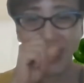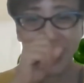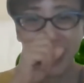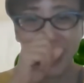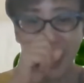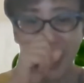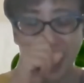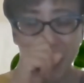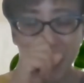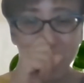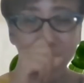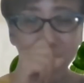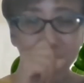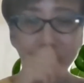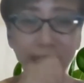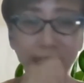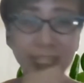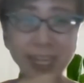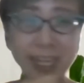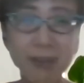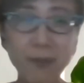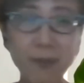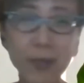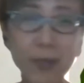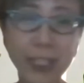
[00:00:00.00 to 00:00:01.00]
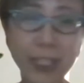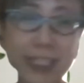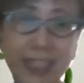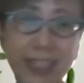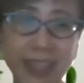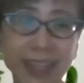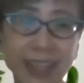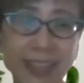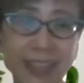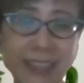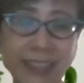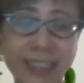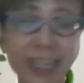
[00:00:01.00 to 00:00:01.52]
I was
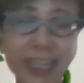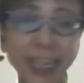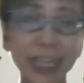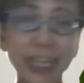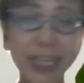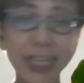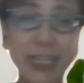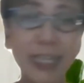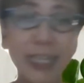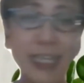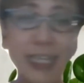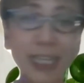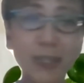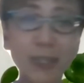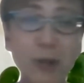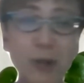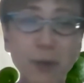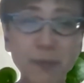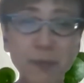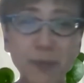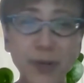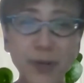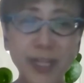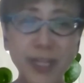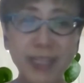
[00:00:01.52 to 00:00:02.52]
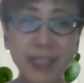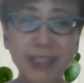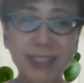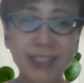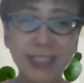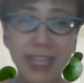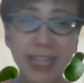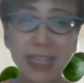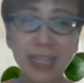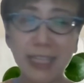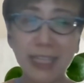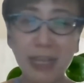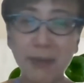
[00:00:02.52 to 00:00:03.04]
in a corporate
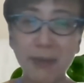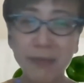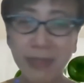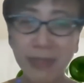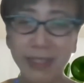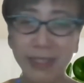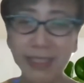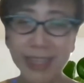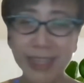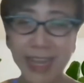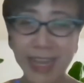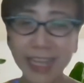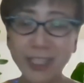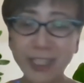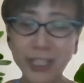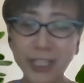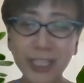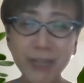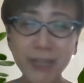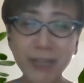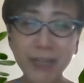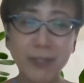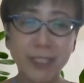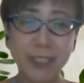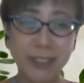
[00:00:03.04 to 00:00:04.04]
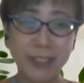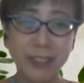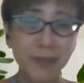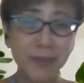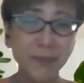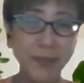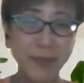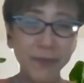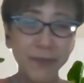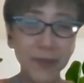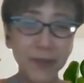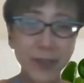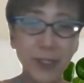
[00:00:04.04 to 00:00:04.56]
startup. Actually, that was even
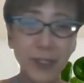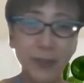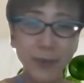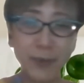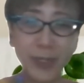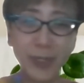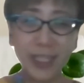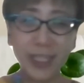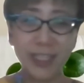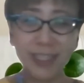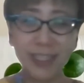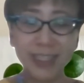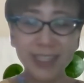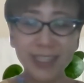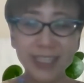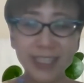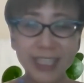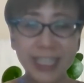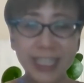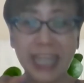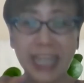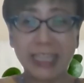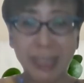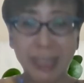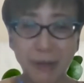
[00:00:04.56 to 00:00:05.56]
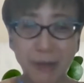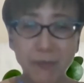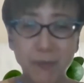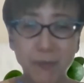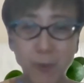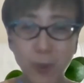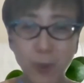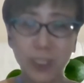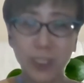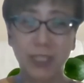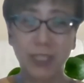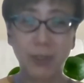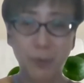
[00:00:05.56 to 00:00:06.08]
before the word startup
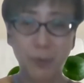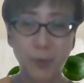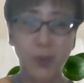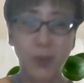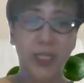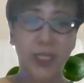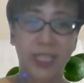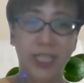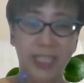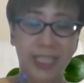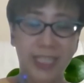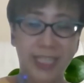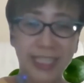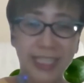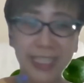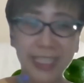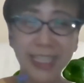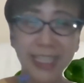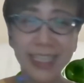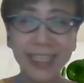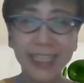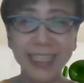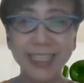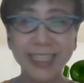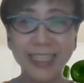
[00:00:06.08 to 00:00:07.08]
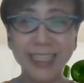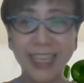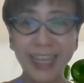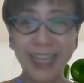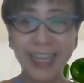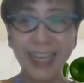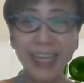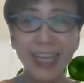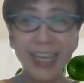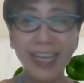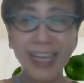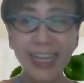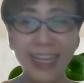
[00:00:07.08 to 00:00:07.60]
was a word.
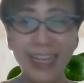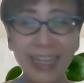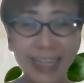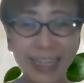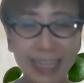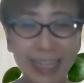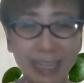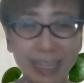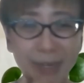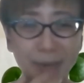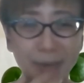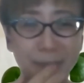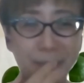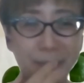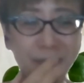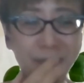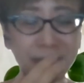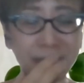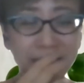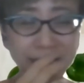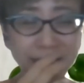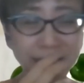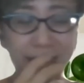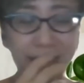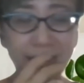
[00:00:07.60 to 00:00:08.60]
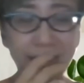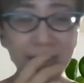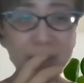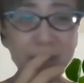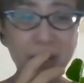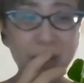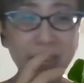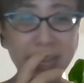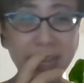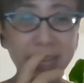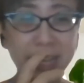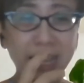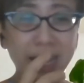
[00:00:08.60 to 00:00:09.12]
Okay. And
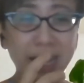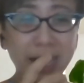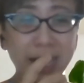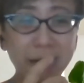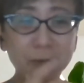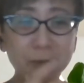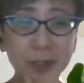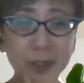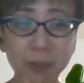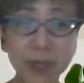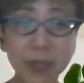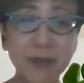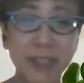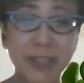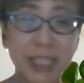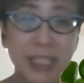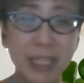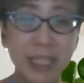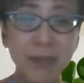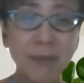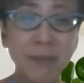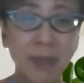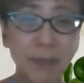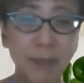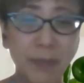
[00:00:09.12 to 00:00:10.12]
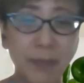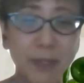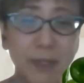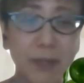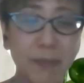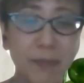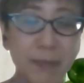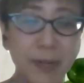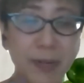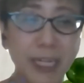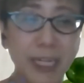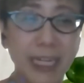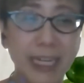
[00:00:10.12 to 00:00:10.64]
I was part of a team that built a
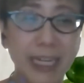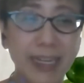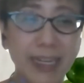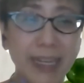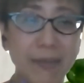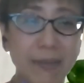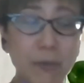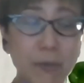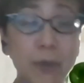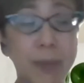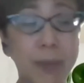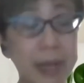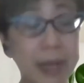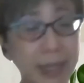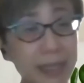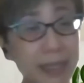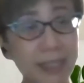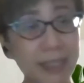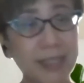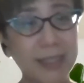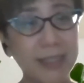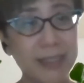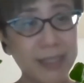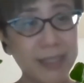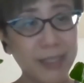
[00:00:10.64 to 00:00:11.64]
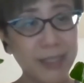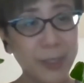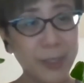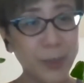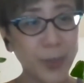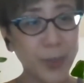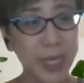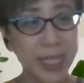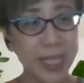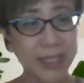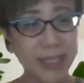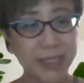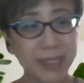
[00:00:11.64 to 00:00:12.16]
product and we marketed in the
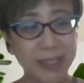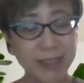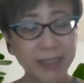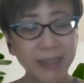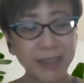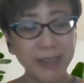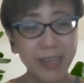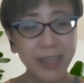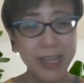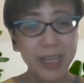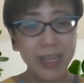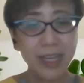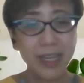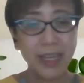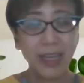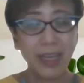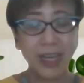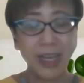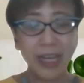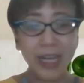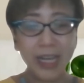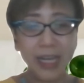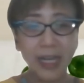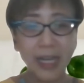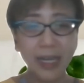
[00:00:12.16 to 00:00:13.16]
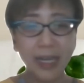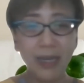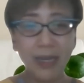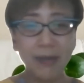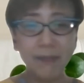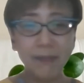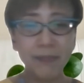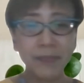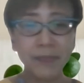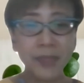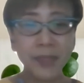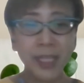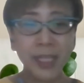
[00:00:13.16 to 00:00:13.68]
US.
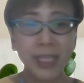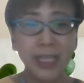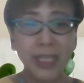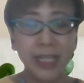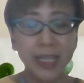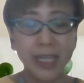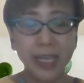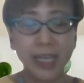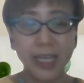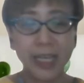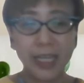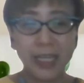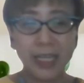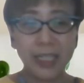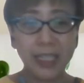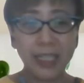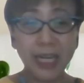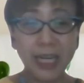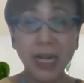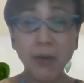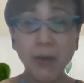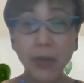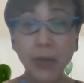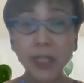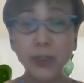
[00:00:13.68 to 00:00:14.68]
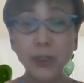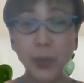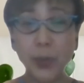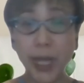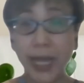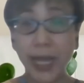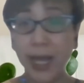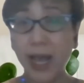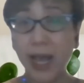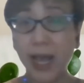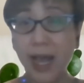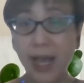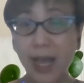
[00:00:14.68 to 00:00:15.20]
Then I went to
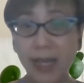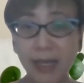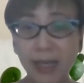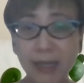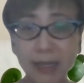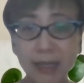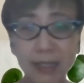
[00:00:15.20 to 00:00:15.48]
AI.